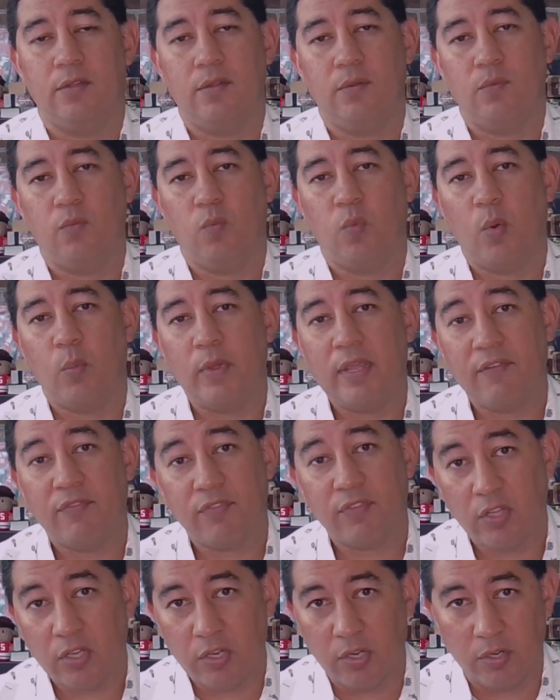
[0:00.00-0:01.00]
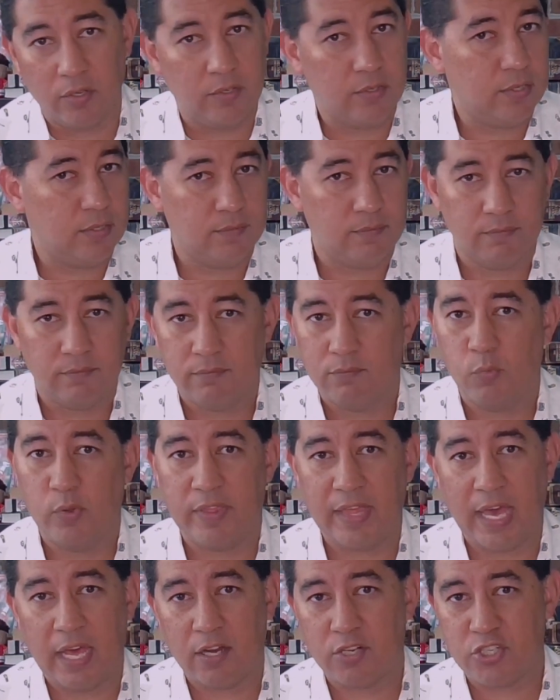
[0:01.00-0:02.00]
what we have learned
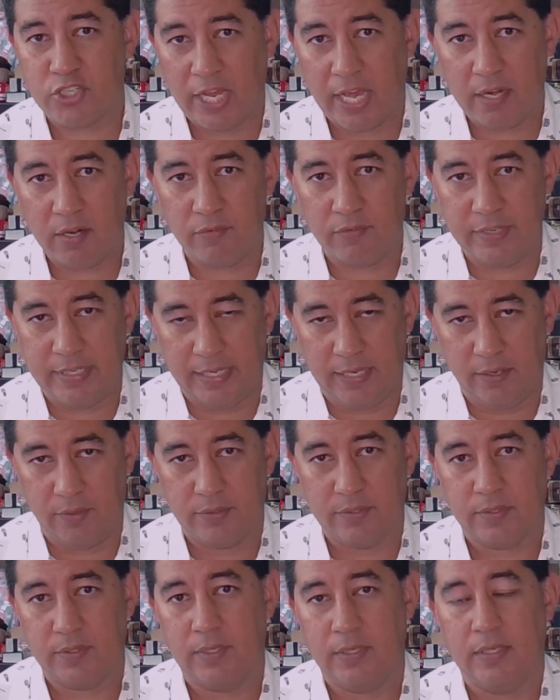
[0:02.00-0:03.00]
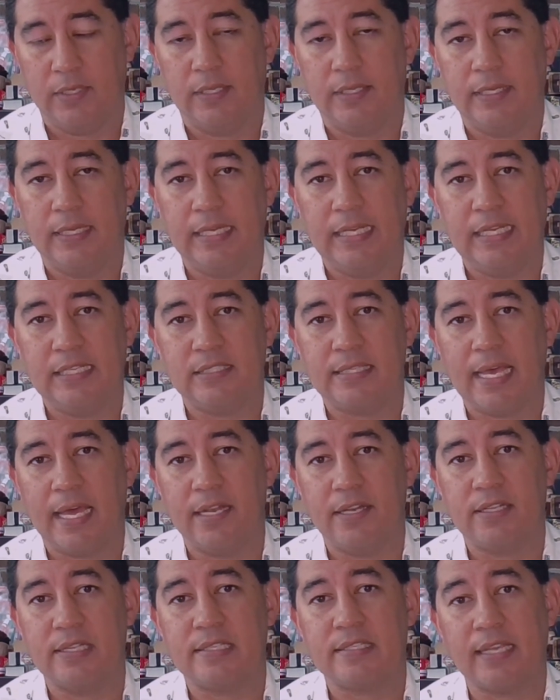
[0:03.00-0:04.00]
without a shadow of a doubt is
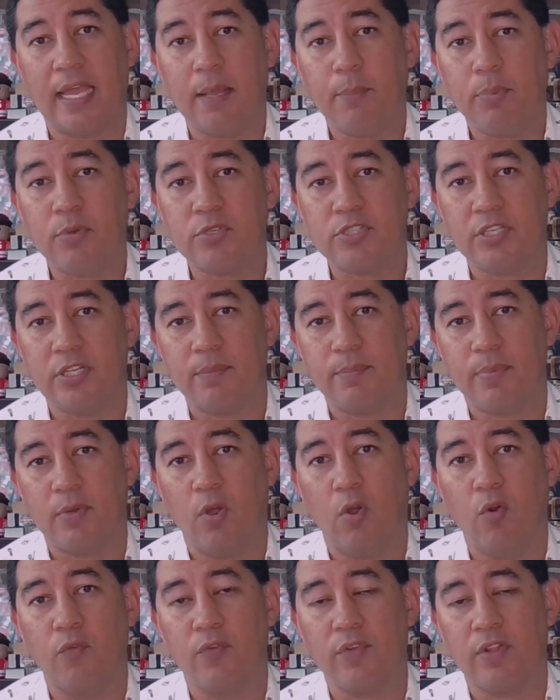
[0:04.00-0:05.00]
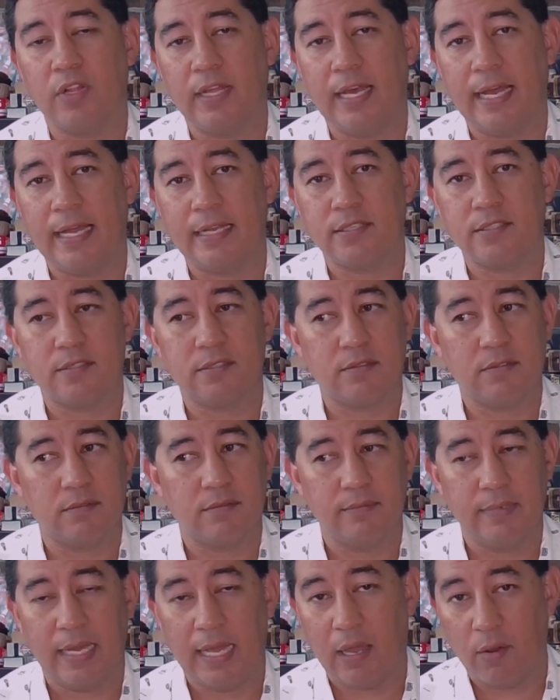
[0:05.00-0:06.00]
that discipleship over the last
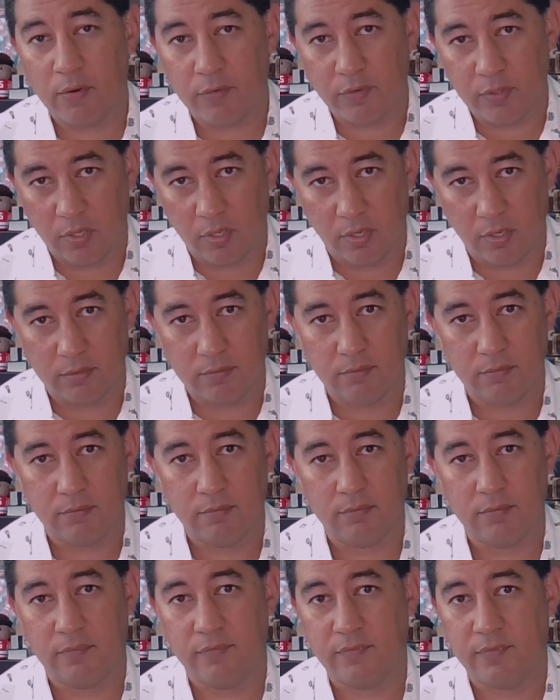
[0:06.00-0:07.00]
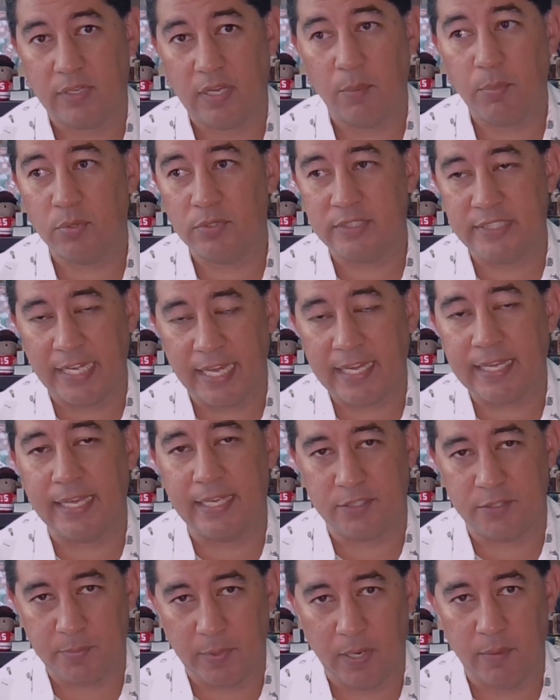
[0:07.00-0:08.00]
however long, couple
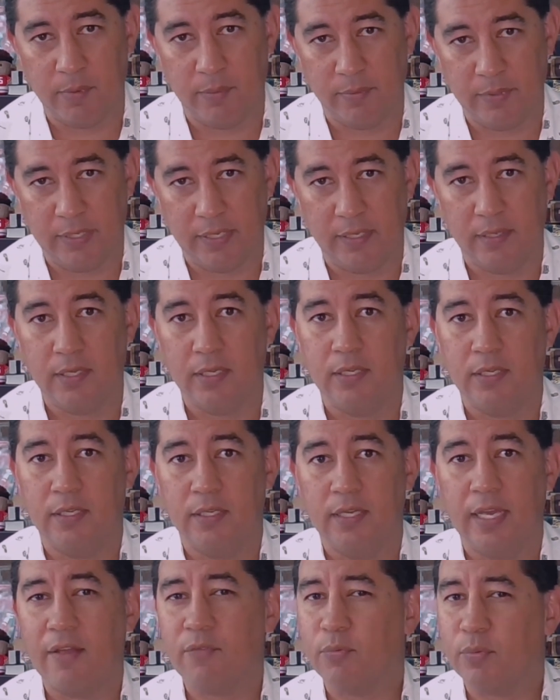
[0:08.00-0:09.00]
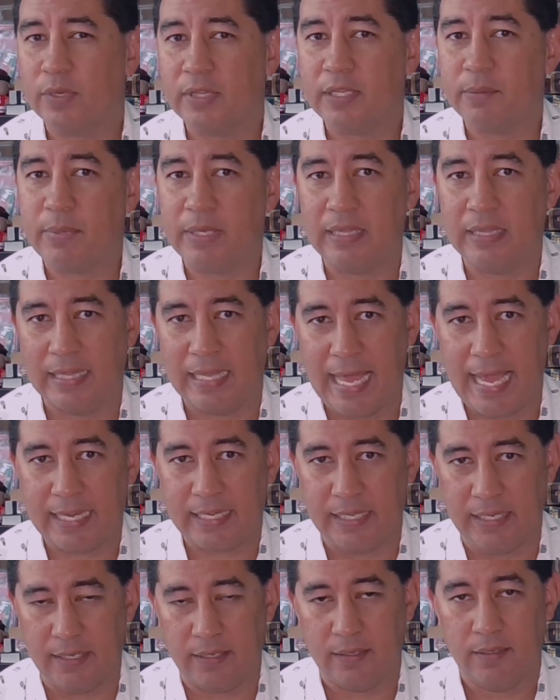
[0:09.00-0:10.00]
decades probably, have really been
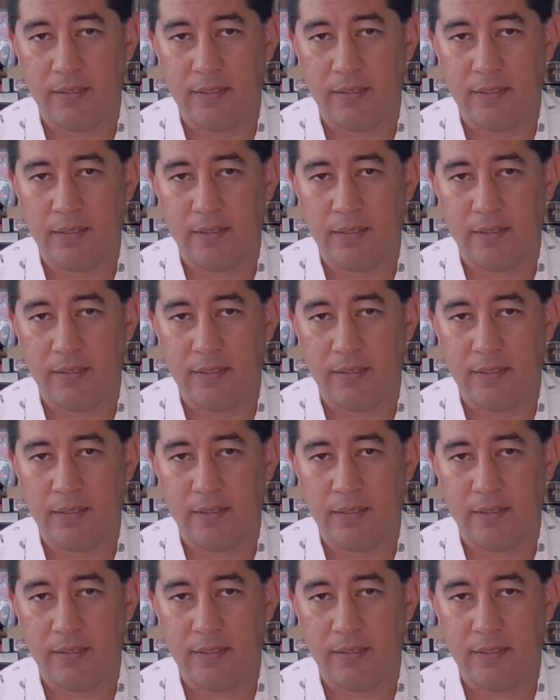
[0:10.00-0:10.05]
lacking.